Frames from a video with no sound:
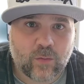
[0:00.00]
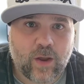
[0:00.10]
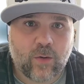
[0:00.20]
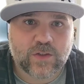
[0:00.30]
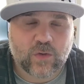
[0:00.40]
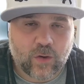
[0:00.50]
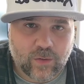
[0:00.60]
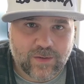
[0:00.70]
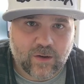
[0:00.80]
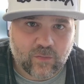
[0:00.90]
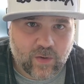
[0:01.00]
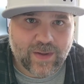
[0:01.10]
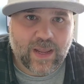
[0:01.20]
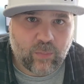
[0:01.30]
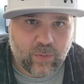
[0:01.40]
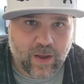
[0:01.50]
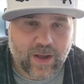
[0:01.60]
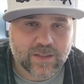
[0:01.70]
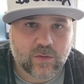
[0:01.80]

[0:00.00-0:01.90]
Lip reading: we always try to identify KPIs,